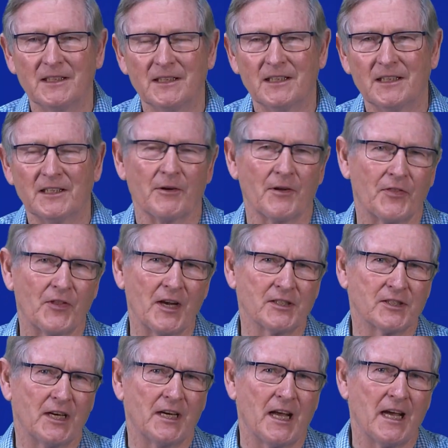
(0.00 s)
There are things
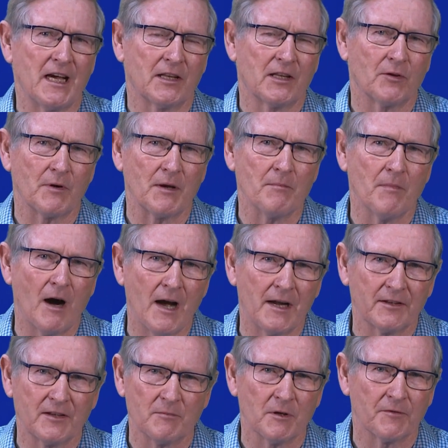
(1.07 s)
in here that
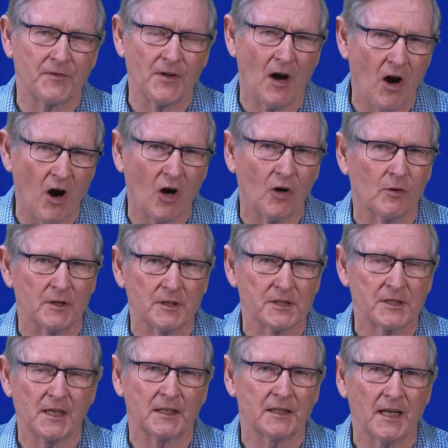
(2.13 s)
remind them of the horrors
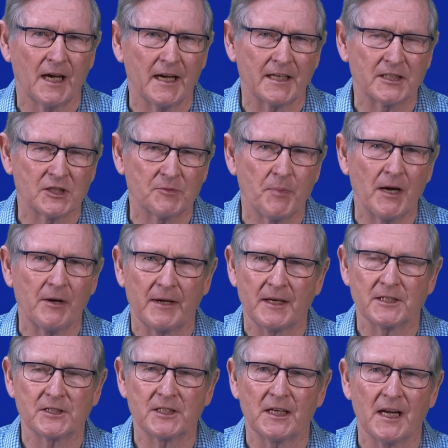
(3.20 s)
that they
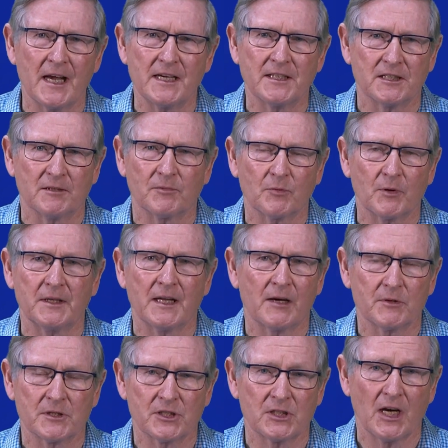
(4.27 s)
experienced in Egypt when they were
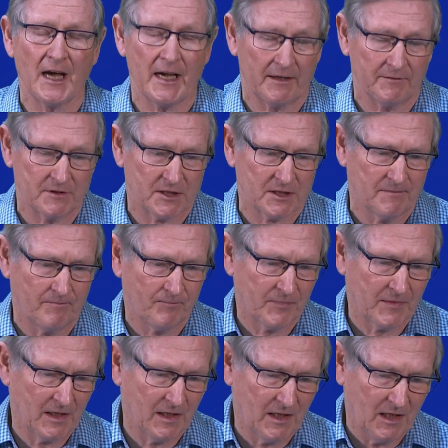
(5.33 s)
slaves.
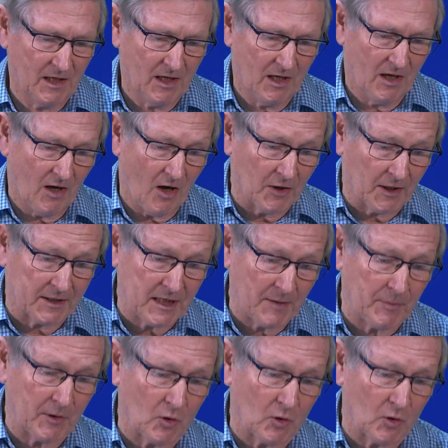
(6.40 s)
On a typical